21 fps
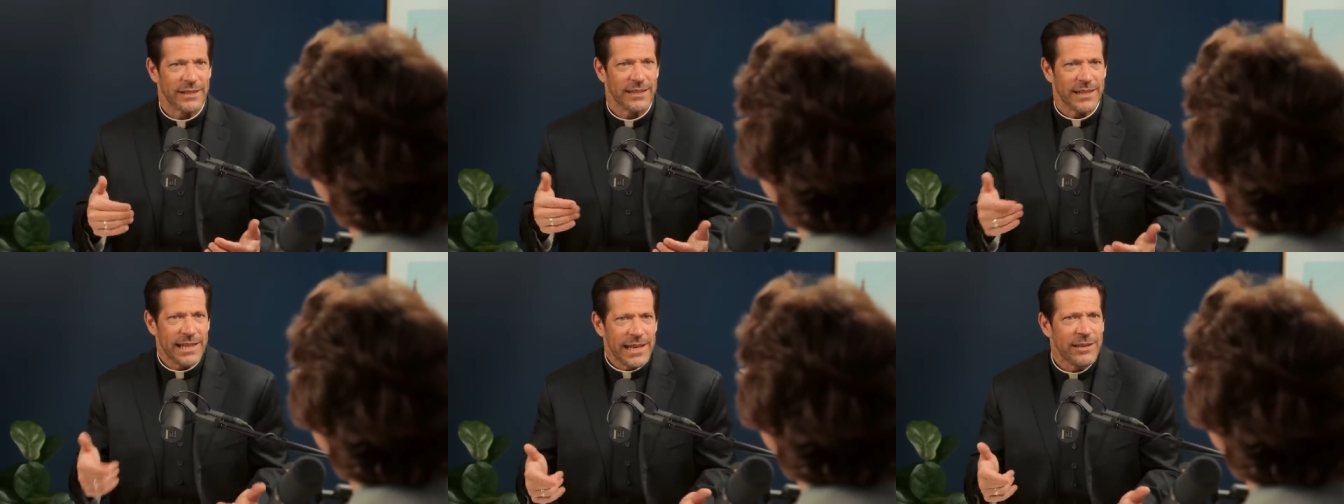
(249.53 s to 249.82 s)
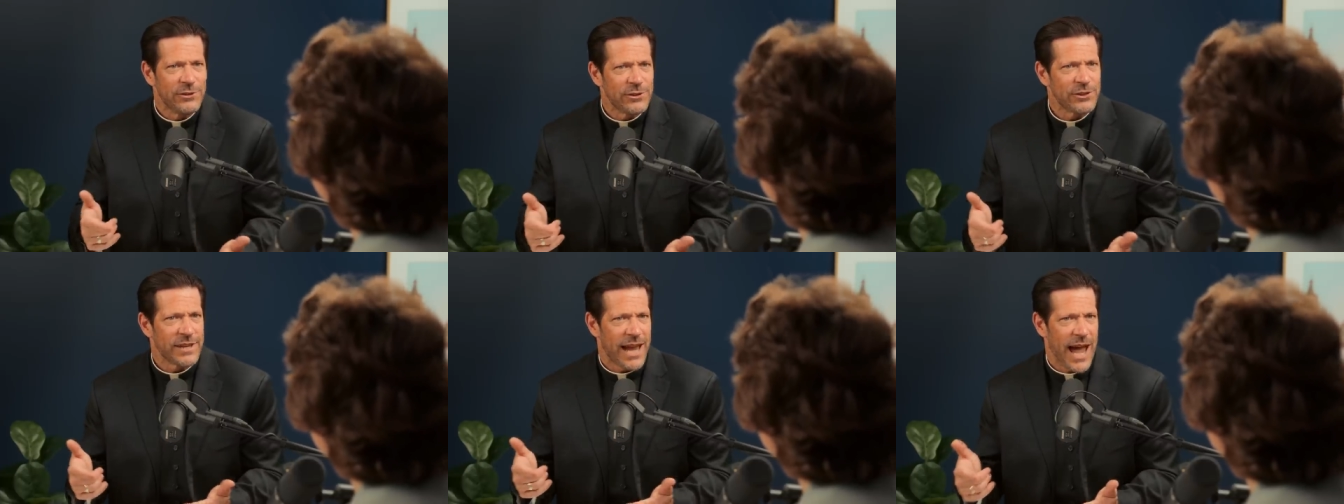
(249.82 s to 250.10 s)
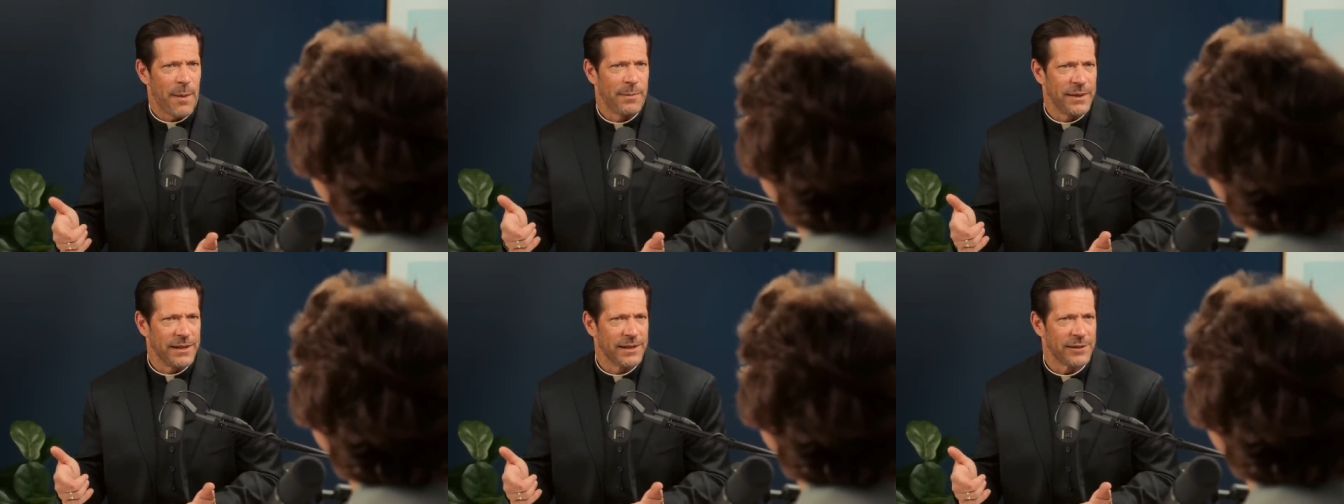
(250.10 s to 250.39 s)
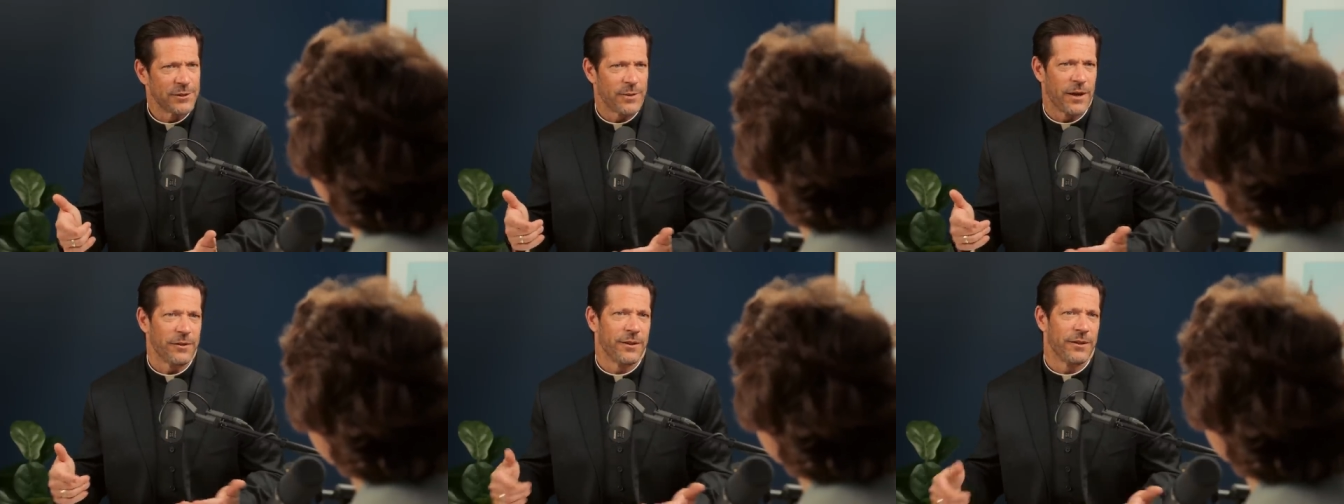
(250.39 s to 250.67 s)
leads to
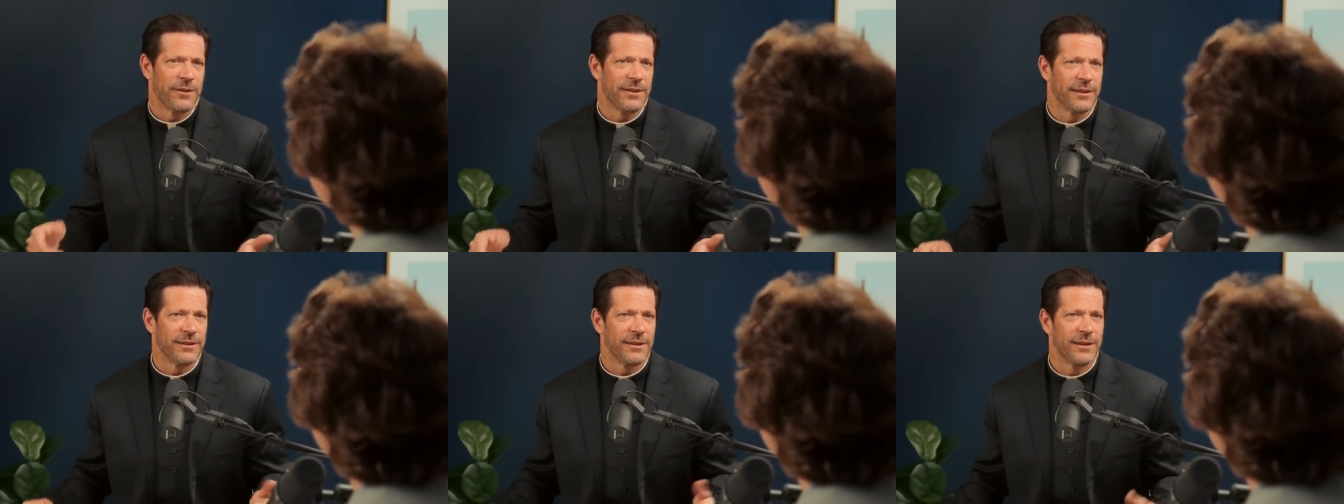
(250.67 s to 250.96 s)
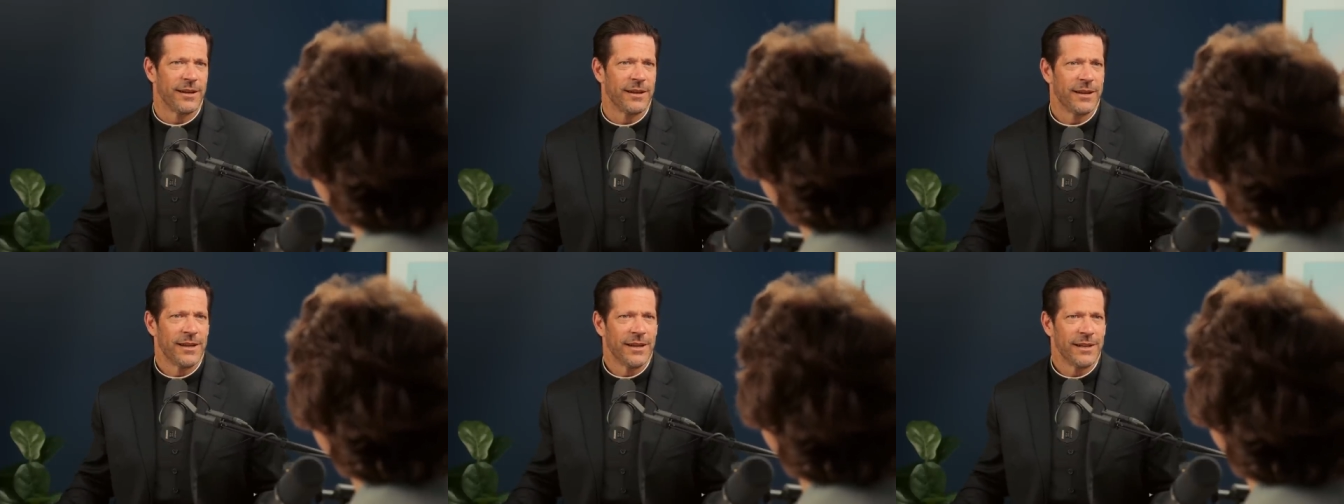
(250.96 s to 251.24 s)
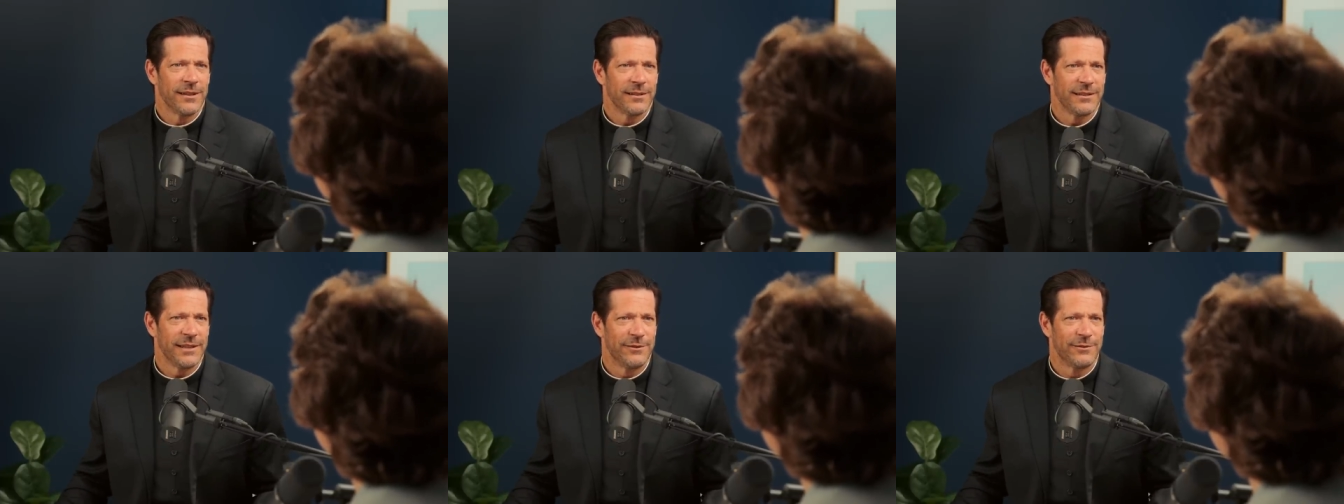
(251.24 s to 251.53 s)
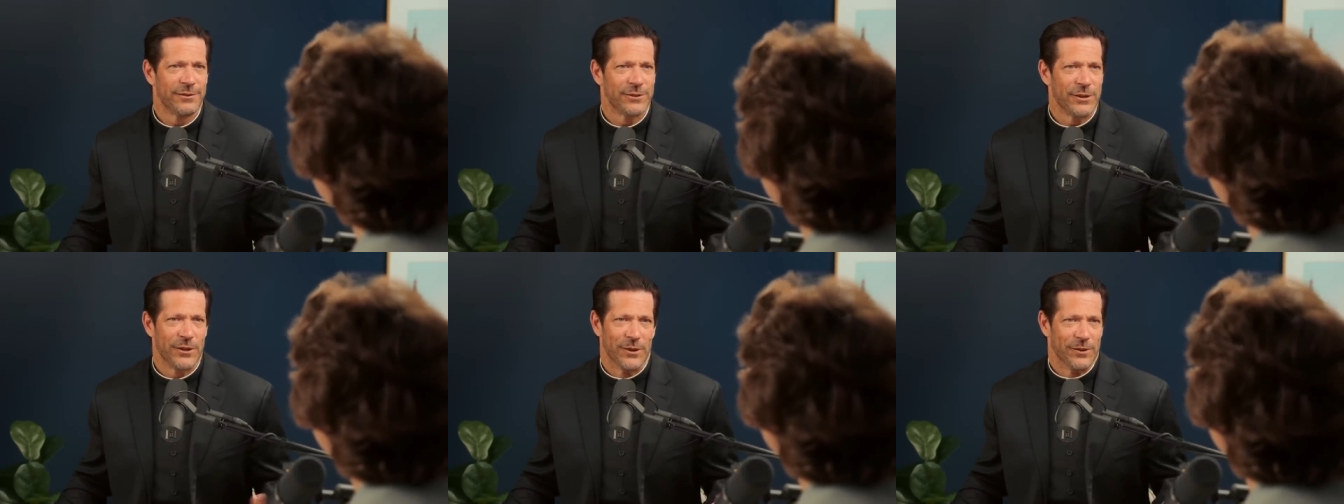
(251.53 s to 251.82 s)
happiness rather than leads to